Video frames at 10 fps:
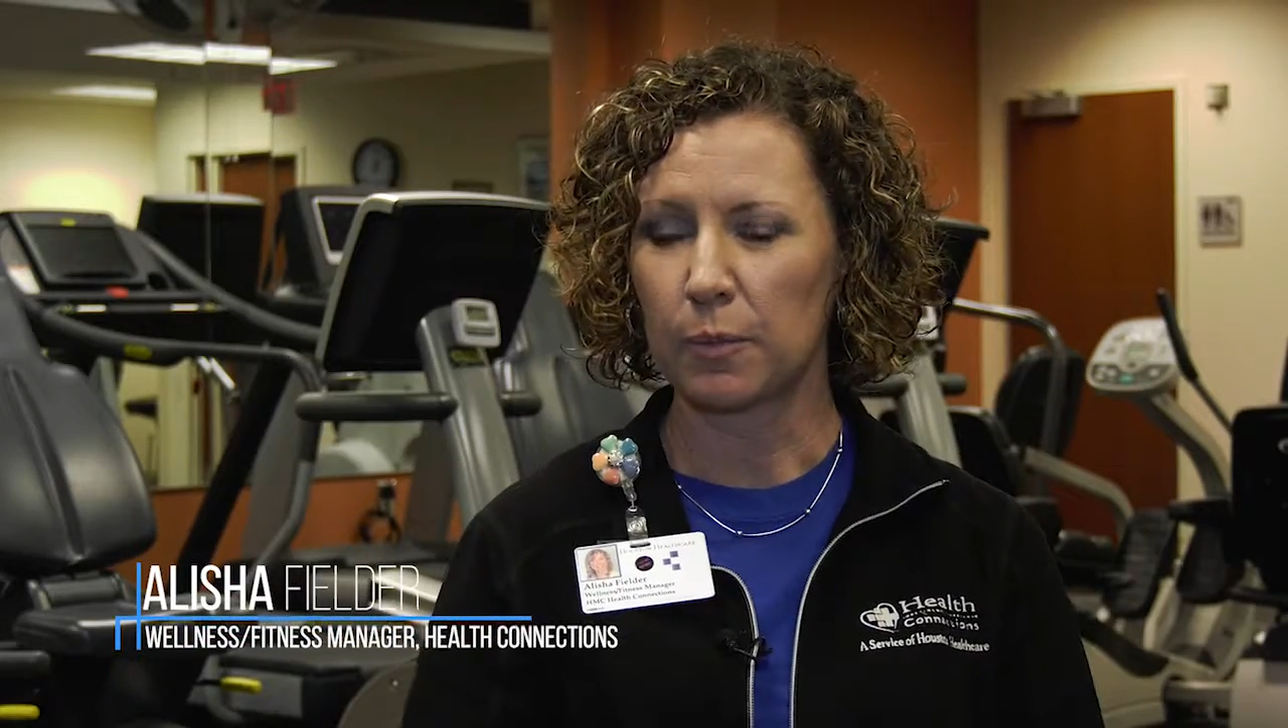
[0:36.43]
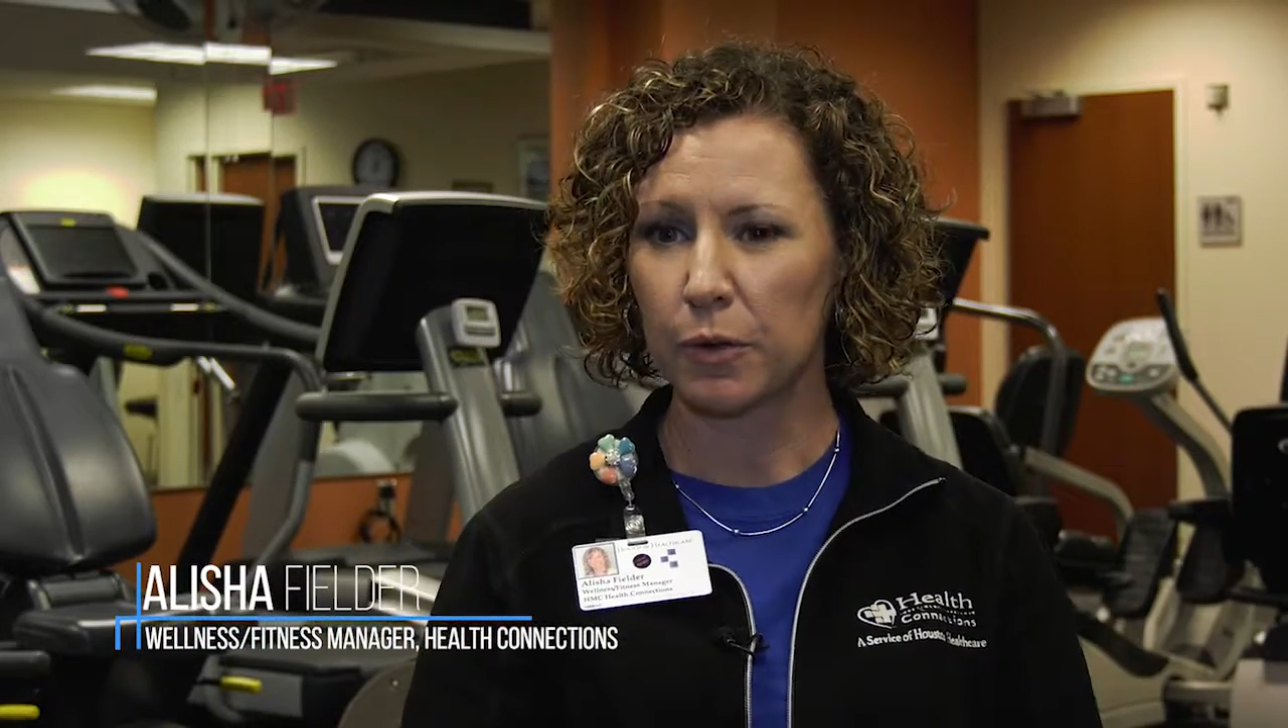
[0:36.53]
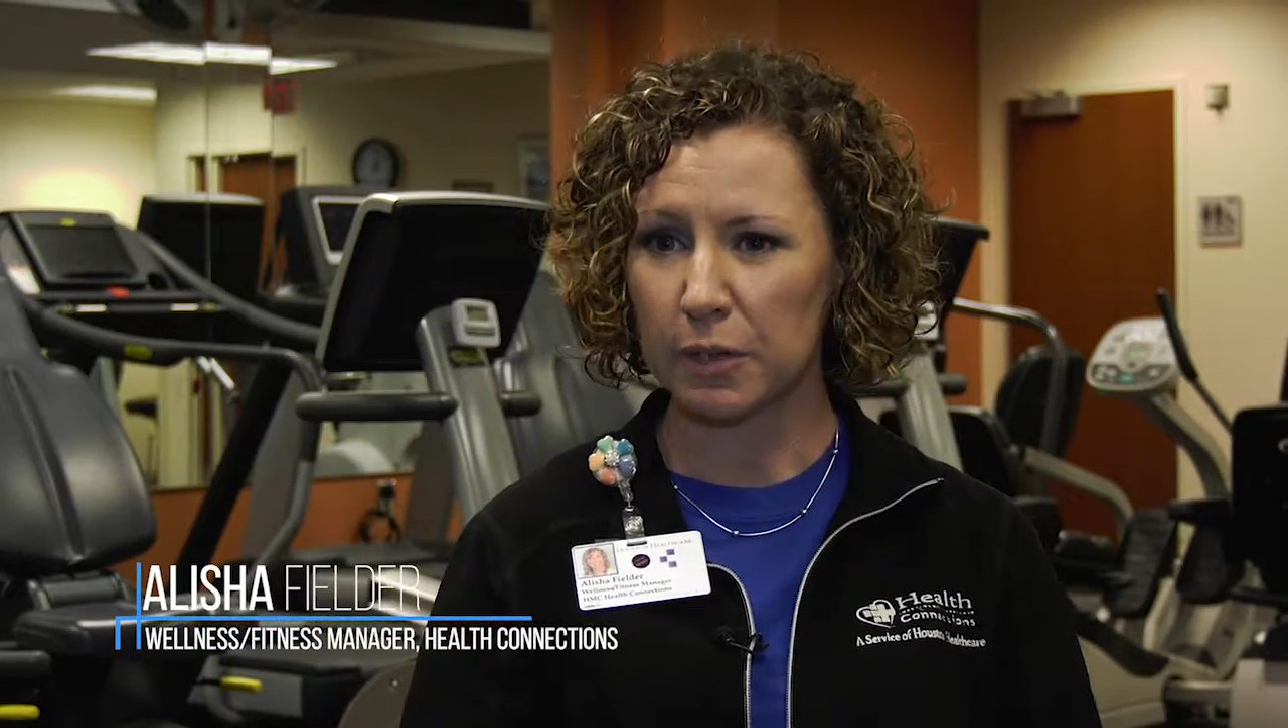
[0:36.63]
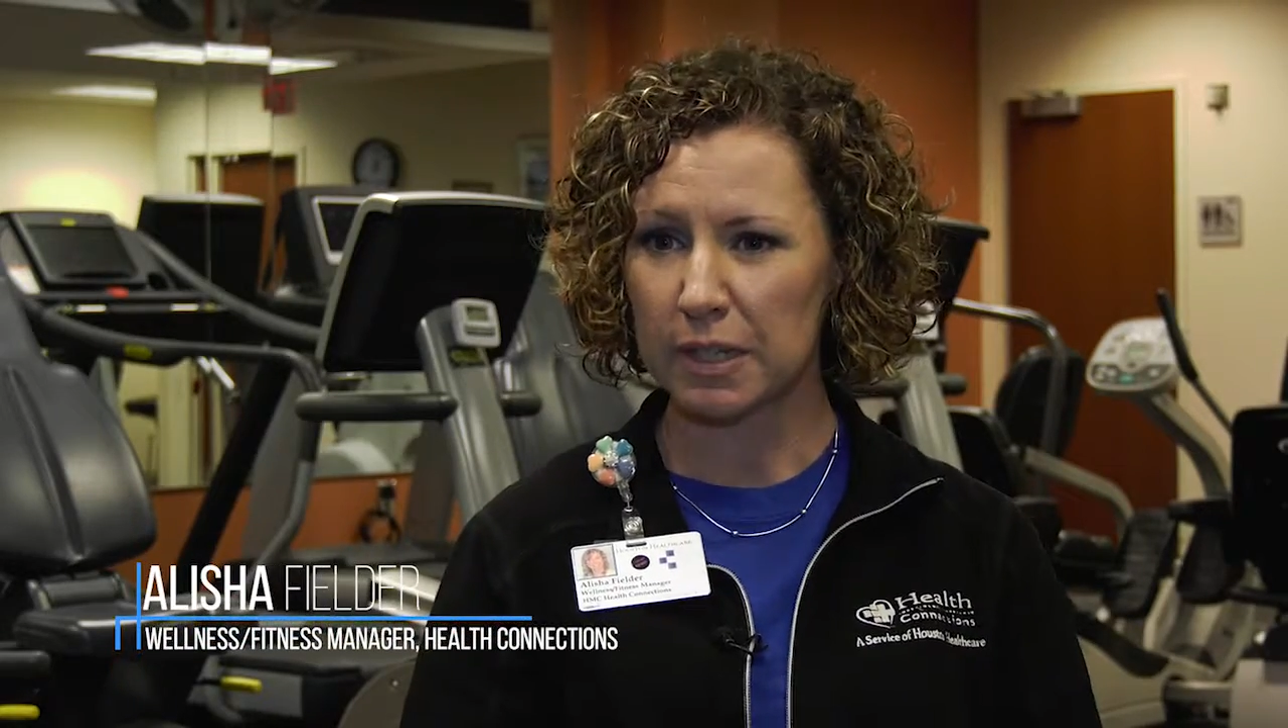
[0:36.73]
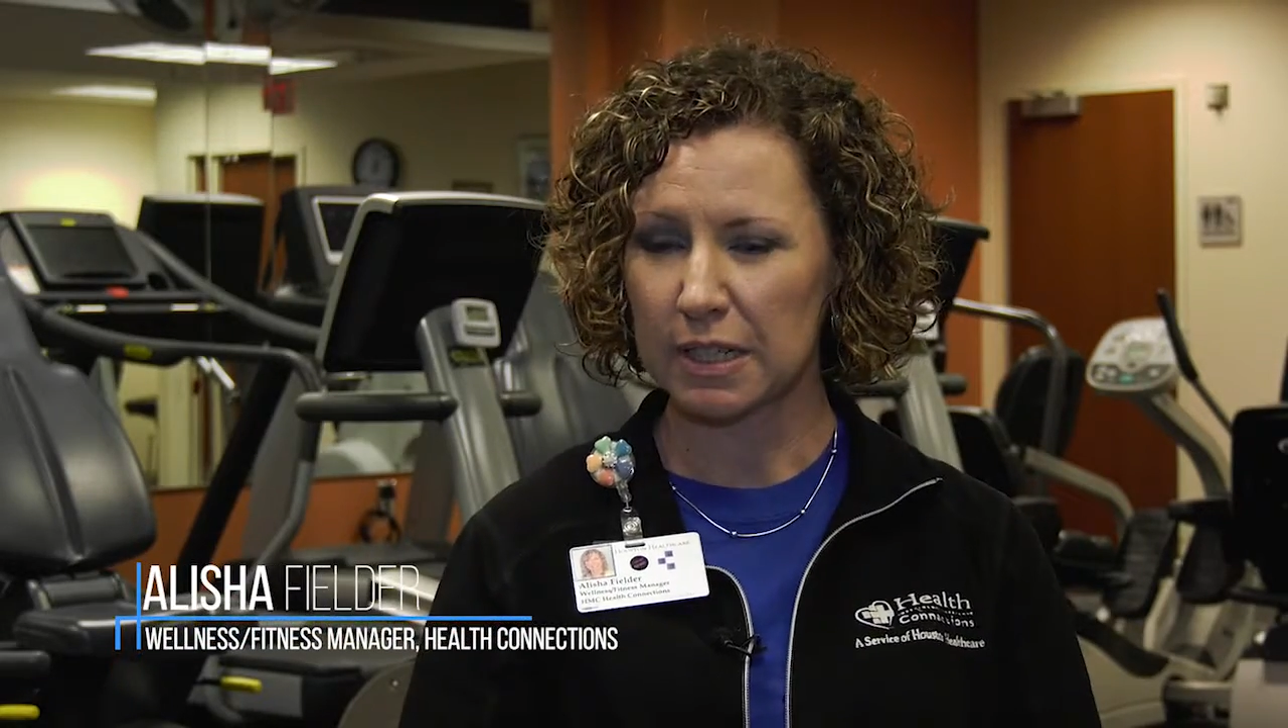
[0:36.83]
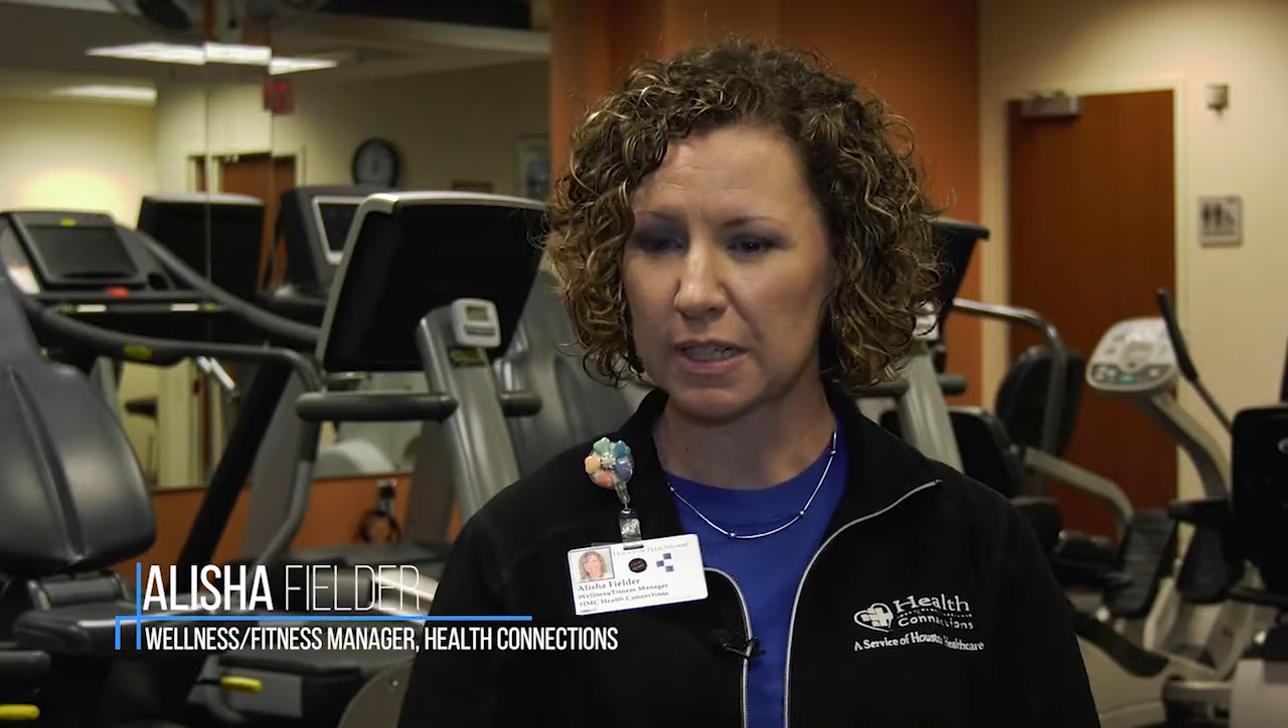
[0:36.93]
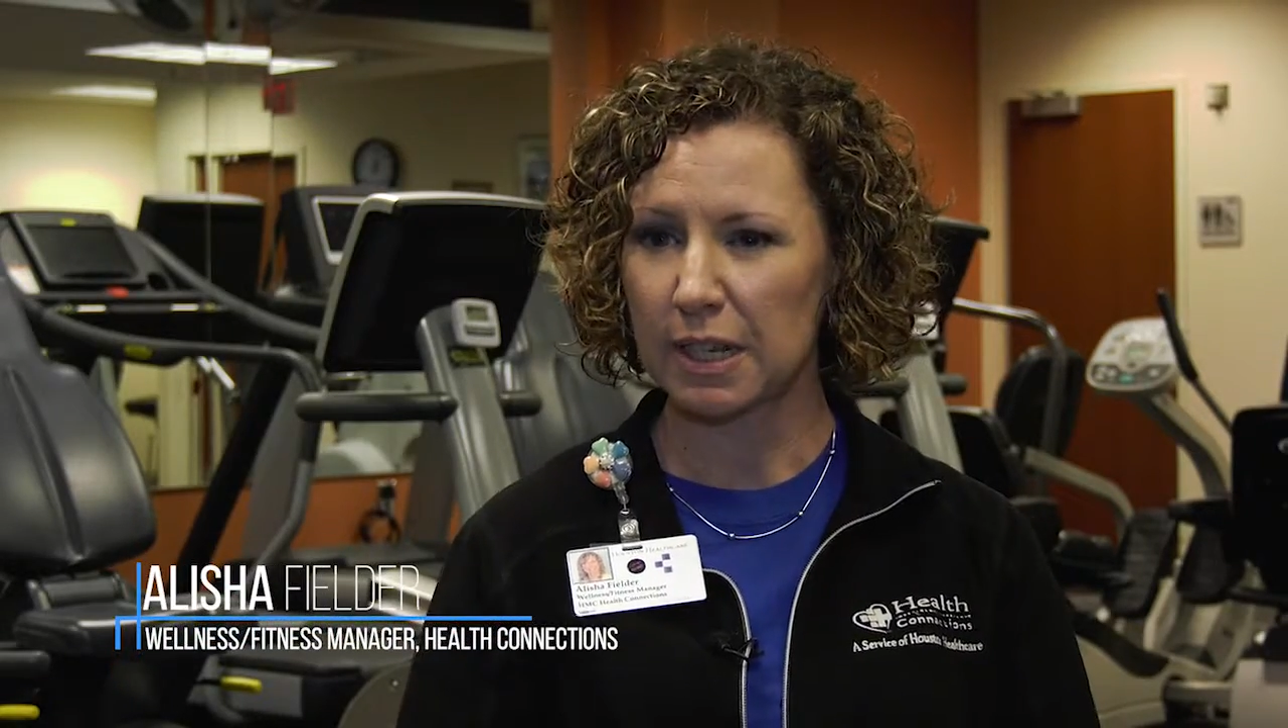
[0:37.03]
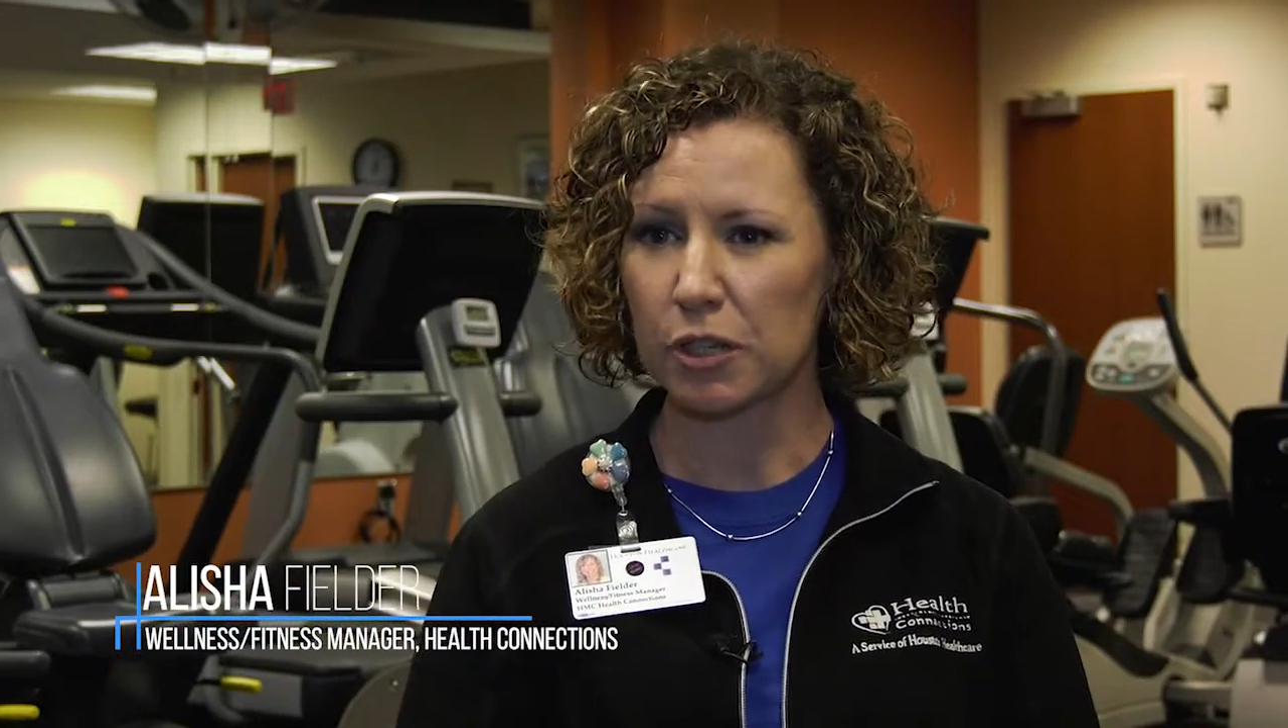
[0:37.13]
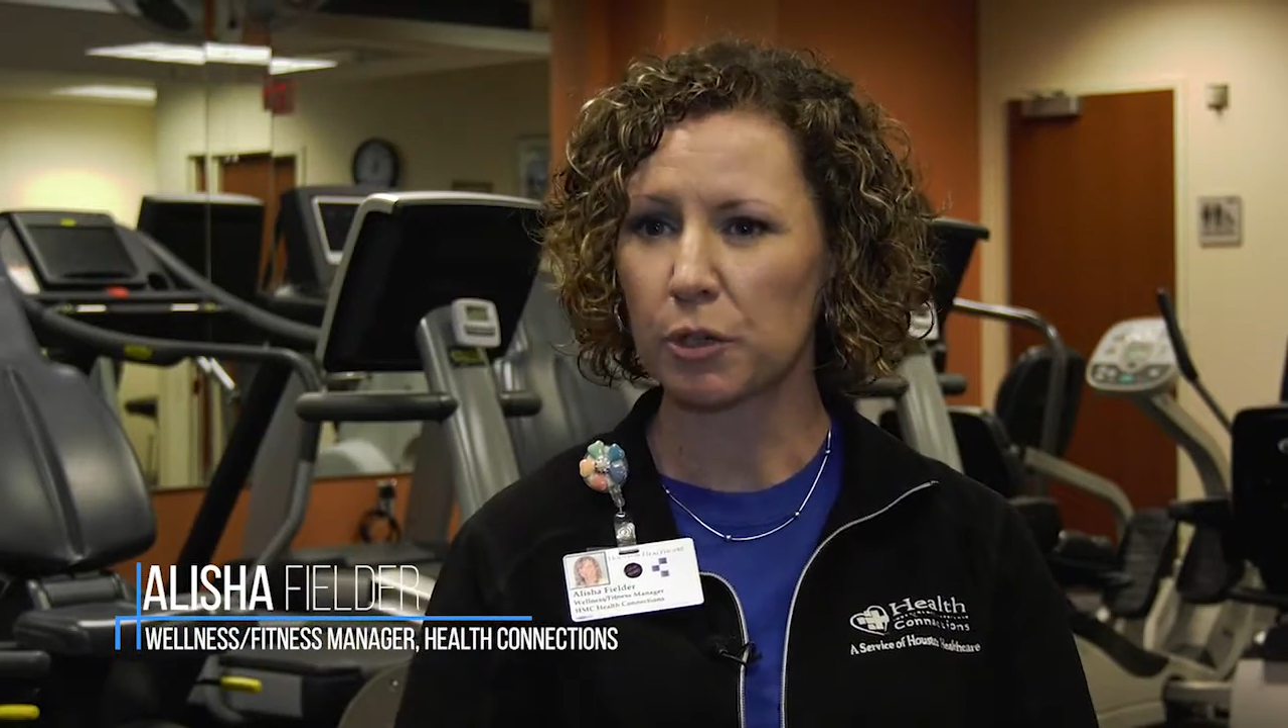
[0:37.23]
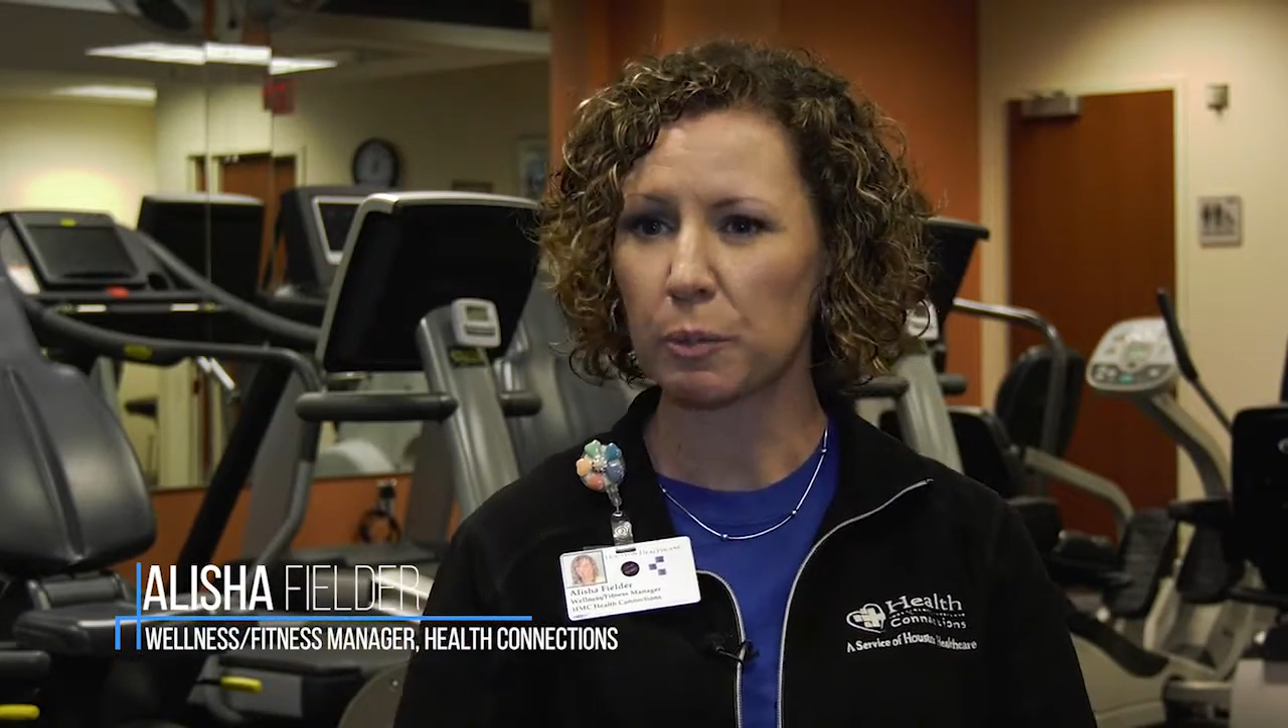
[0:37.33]

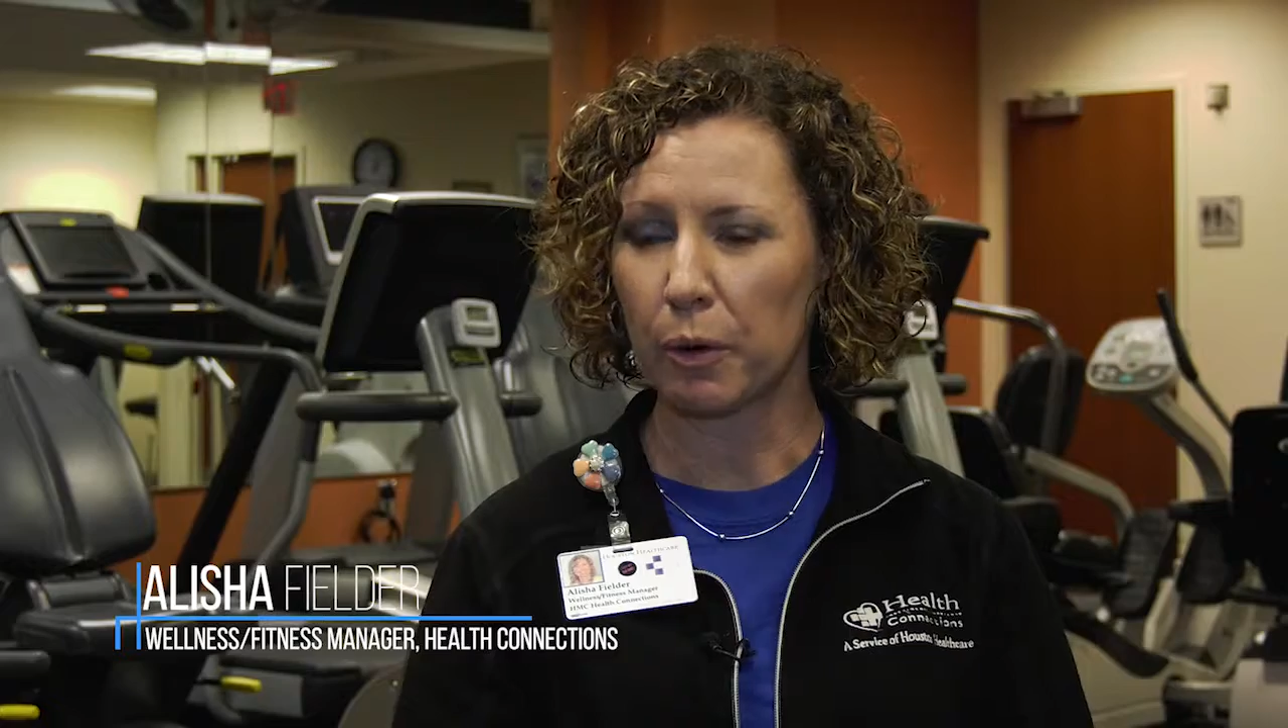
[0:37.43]
36-session